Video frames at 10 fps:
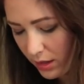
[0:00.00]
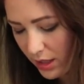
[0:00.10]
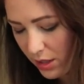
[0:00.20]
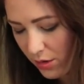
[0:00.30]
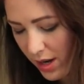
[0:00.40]

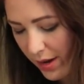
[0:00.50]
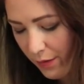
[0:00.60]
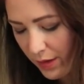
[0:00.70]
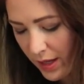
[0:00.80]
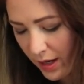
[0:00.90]
get your knife
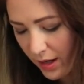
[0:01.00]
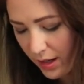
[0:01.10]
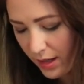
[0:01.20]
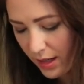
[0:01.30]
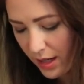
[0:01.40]
in there
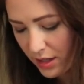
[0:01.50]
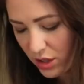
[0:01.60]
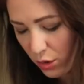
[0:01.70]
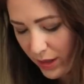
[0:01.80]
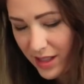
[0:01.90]
and
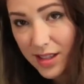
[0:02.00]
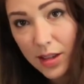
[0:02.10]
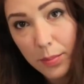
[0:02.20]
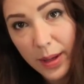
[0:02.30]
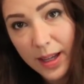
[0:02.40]
twist
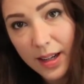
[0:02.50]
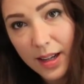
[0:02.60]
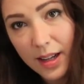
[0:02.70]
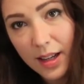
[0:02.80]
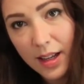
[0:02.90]
the pit.
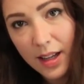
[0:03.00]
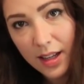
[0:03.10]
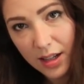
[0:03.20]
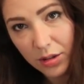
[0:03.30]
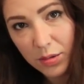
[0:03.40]

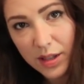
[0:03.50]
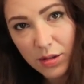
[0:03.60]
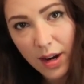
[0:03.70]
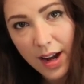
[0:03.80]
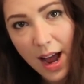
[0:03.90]
It'll
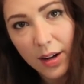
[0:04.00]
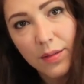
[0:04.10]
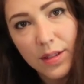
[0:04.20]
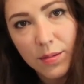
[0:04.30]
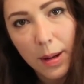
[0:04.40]
twist right out
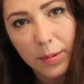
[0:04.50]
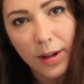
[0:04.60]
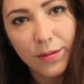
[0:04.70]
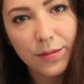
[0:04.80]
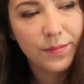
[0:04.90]
if it's ripe enough.